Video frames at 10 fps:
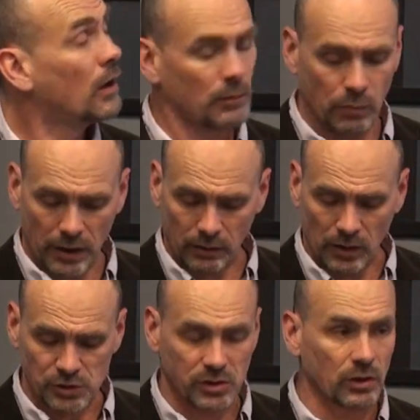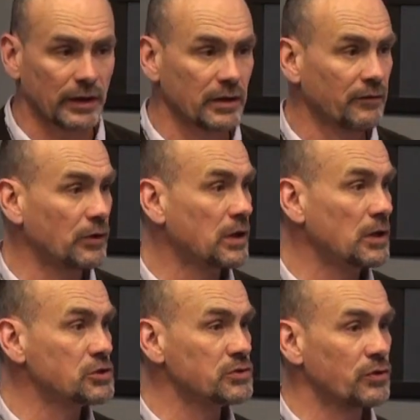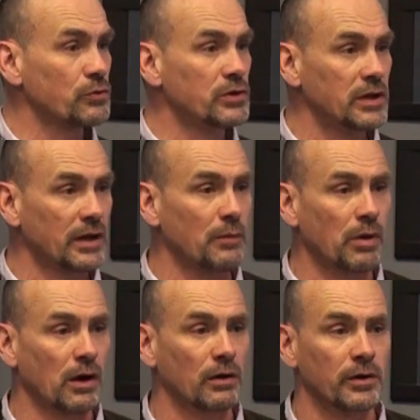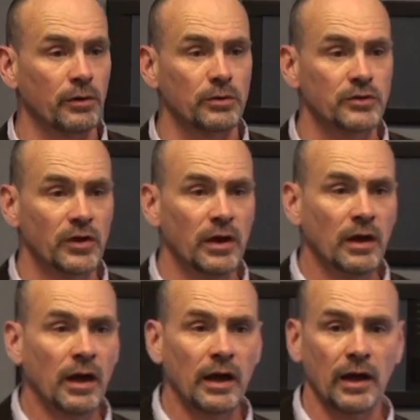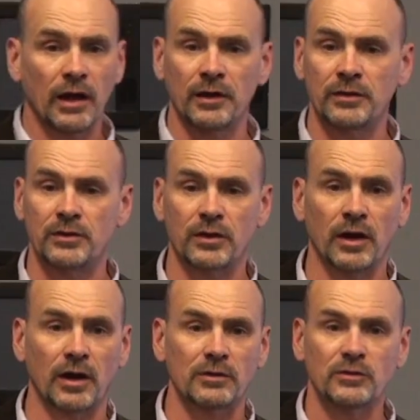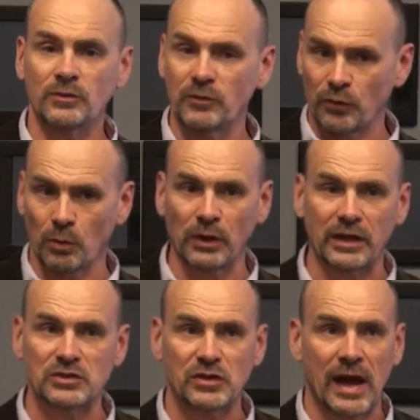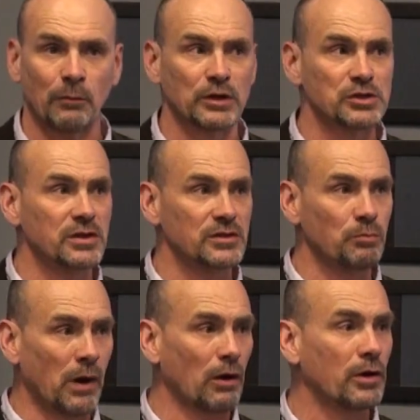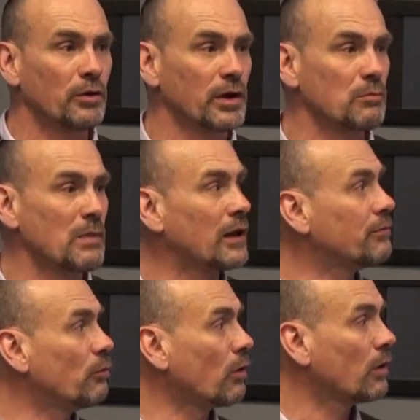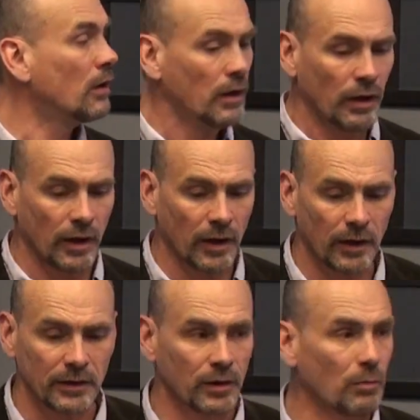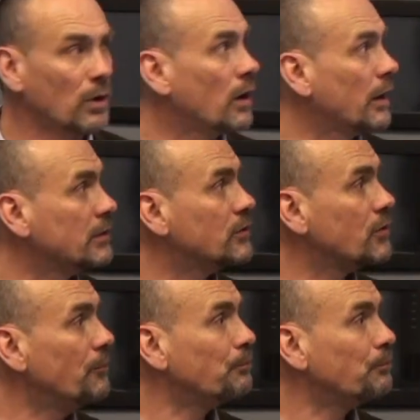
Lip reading: on biological identifications through DNA barcodes, and firmly established this barcoding metaphor in our minds.